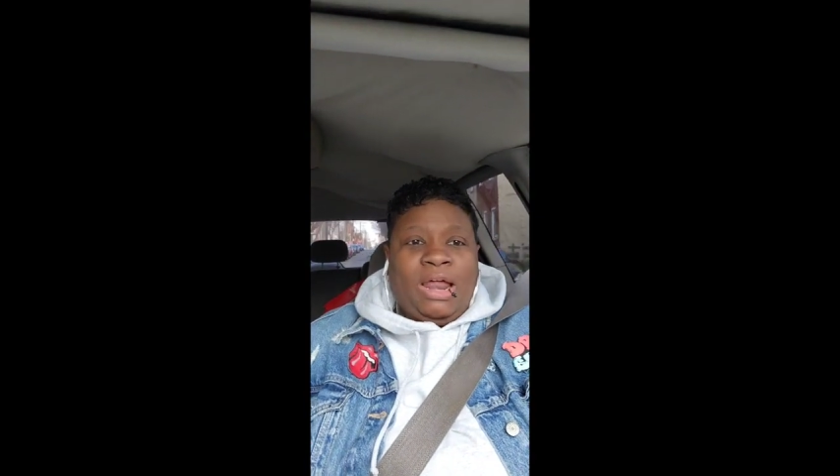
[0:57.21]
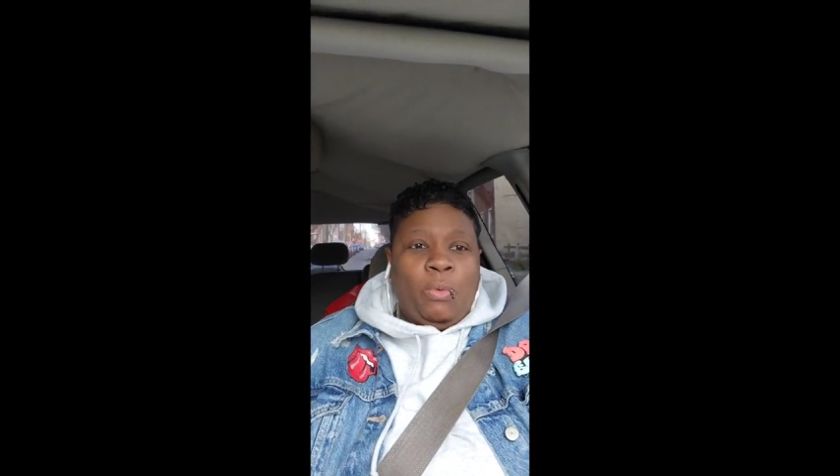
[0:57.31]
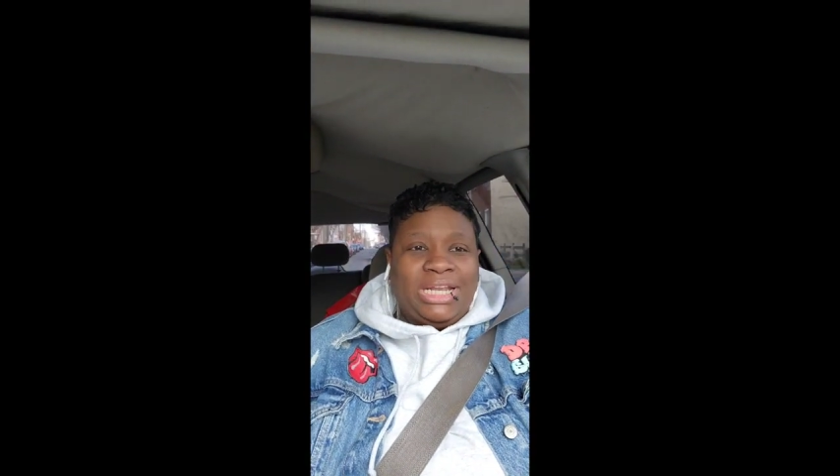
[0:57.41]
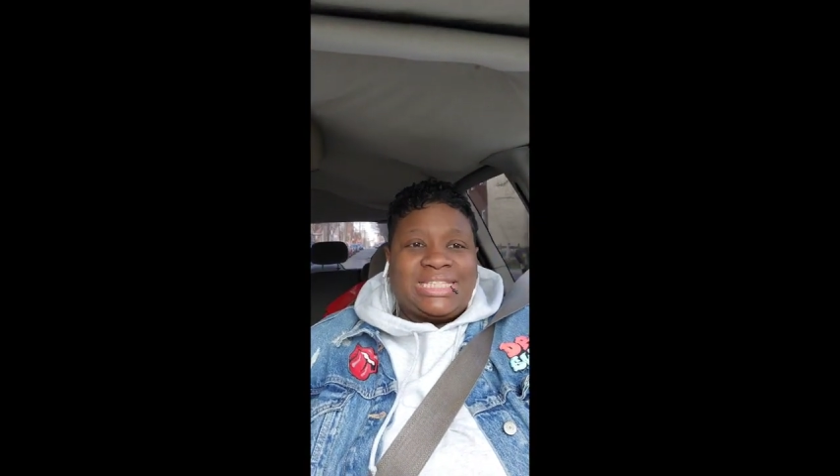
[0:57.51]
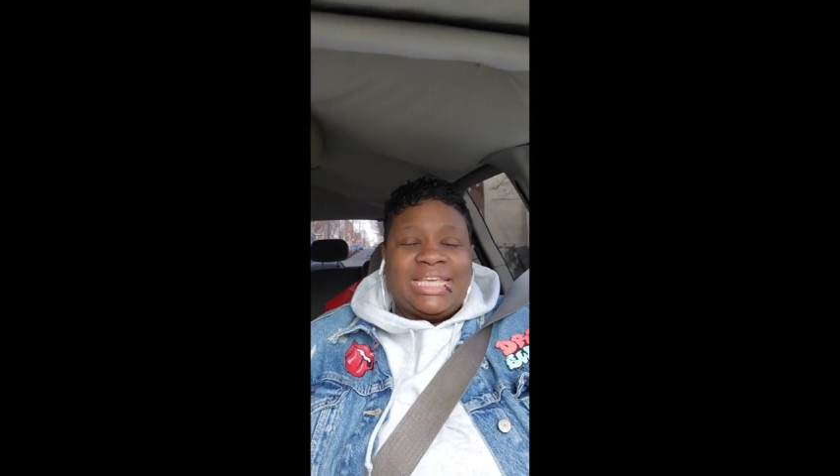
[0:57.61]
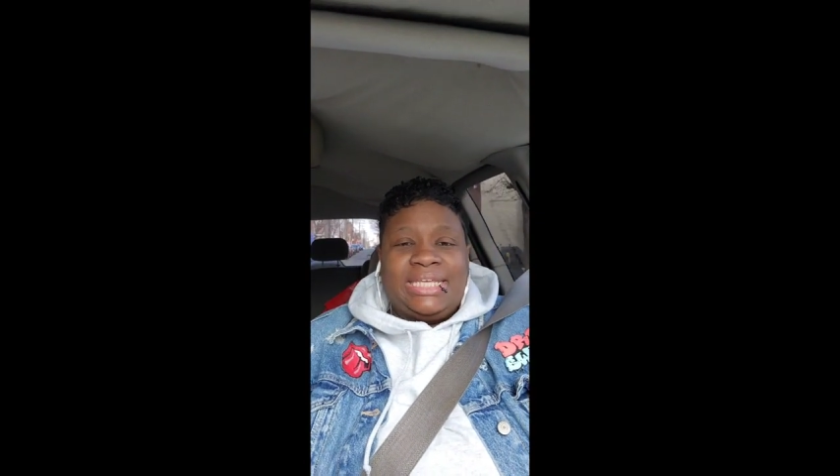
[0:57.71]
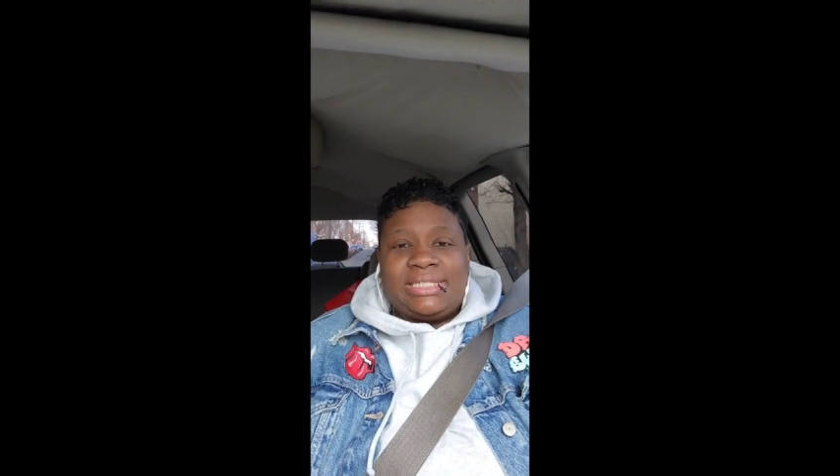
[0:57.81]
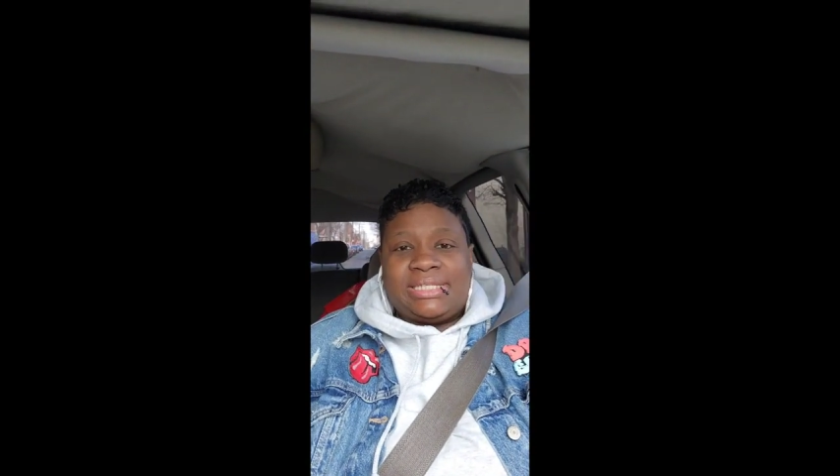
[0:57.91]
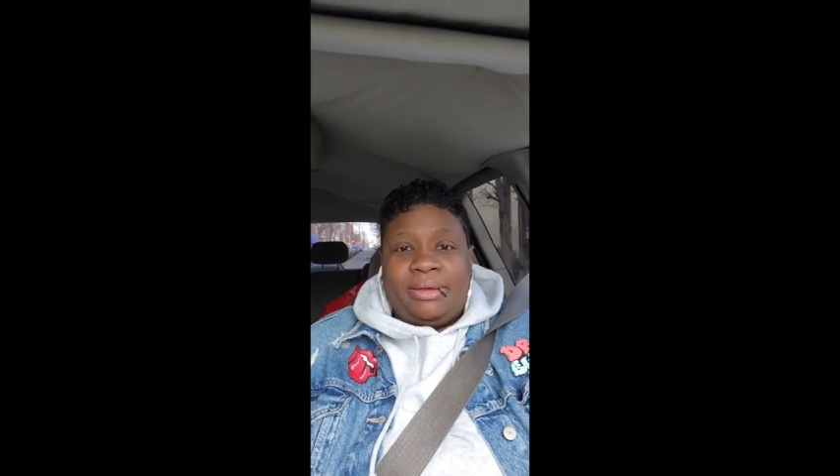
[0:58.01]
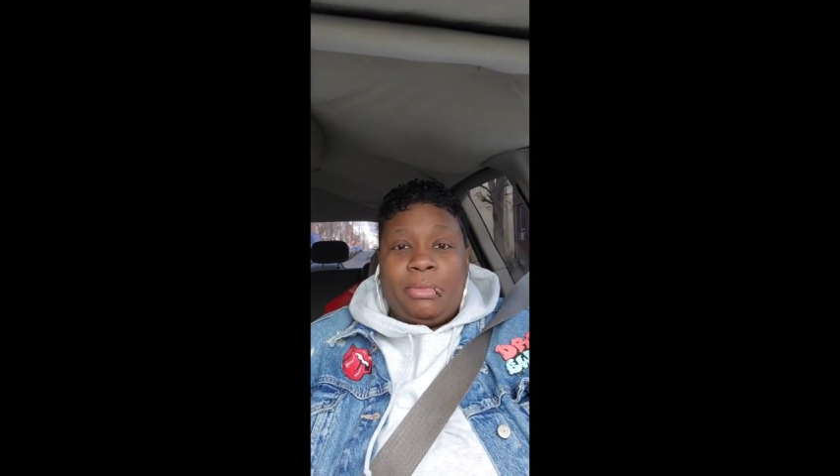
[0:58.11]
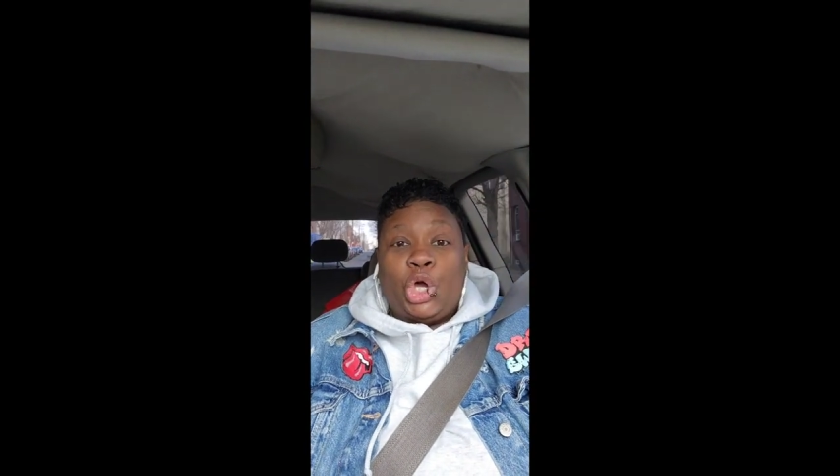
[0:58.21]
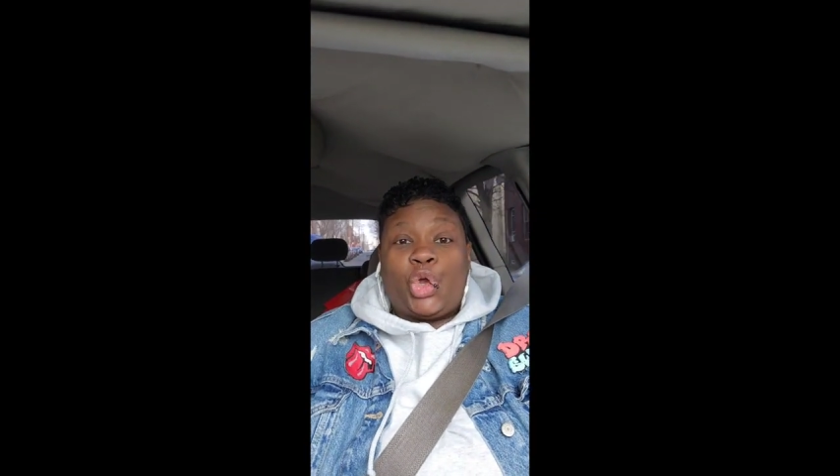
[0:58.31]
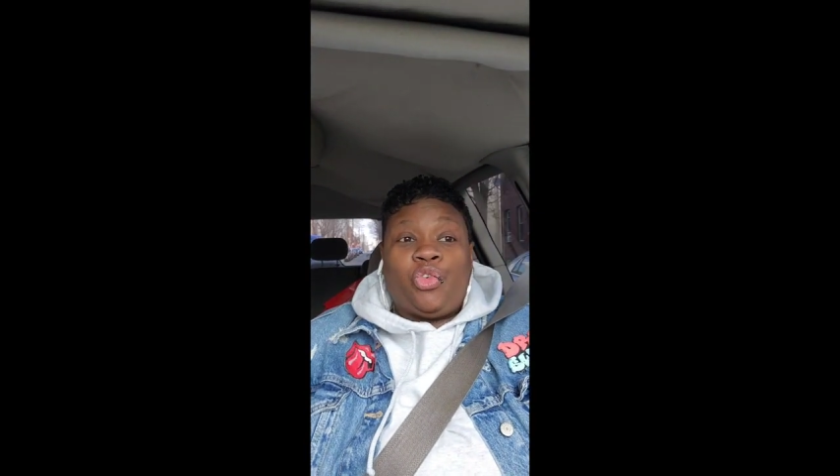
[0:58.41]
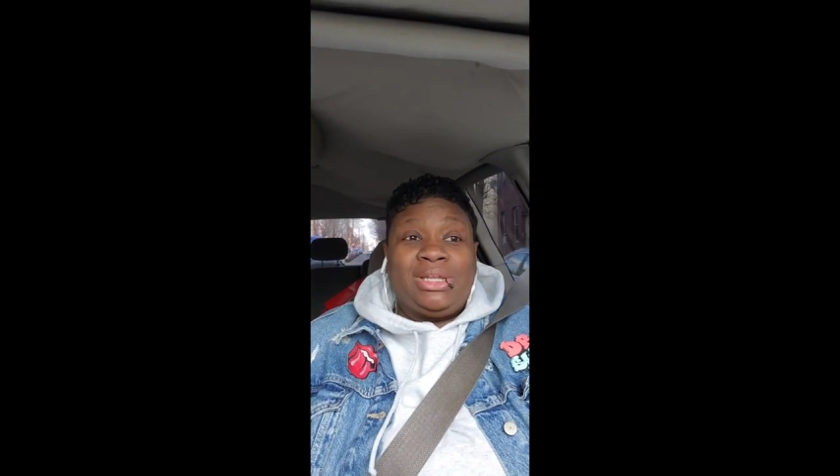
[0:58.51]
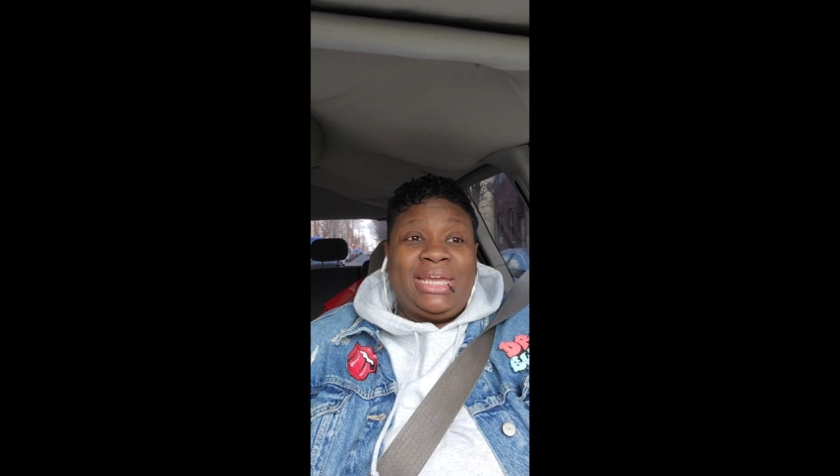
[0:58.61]
and I wanted to get some
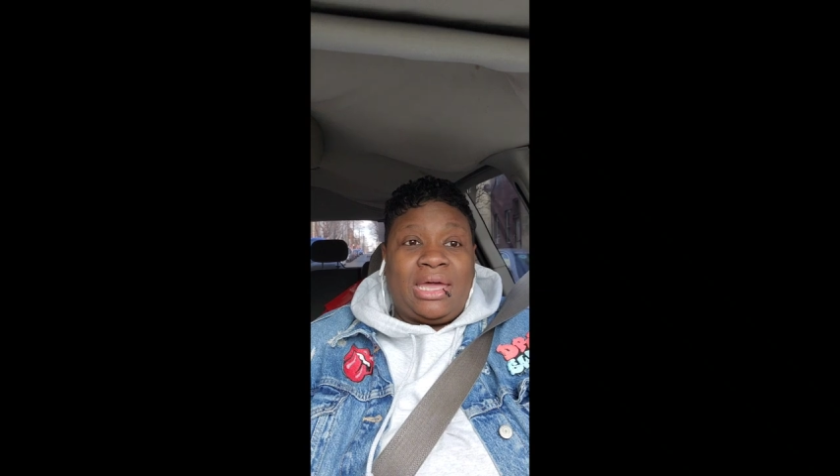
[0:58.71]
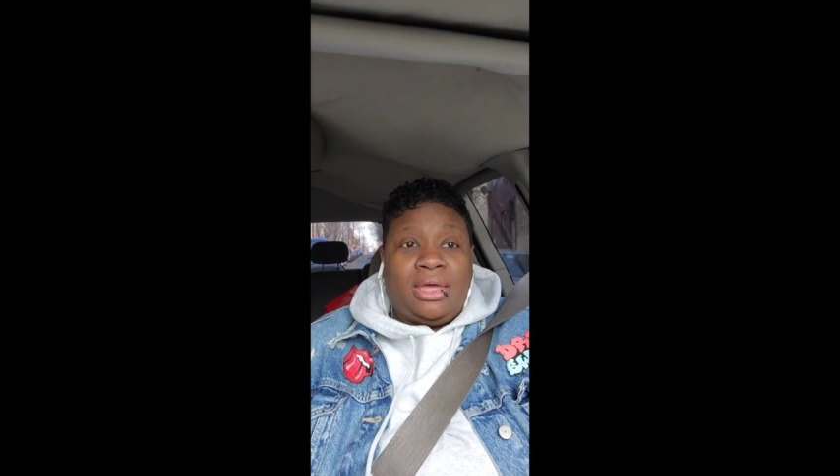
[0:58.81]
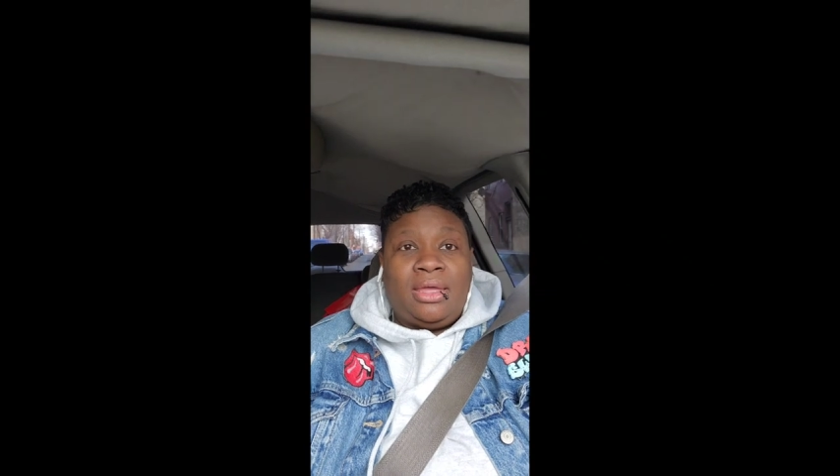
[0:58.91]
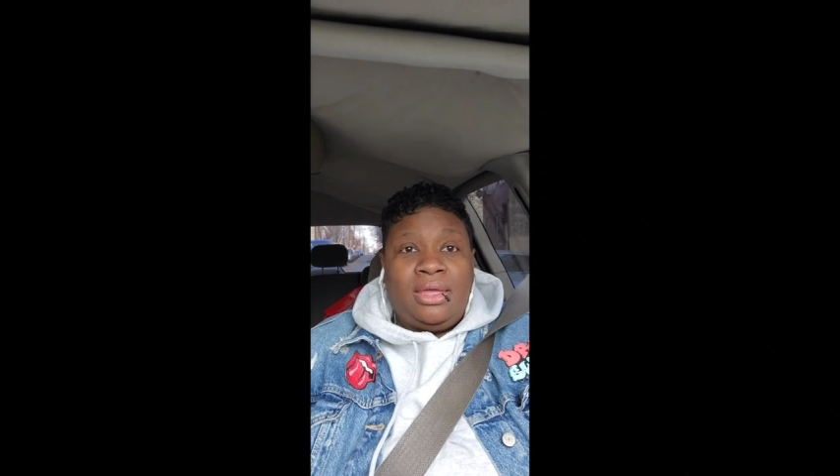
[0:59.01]
acrylic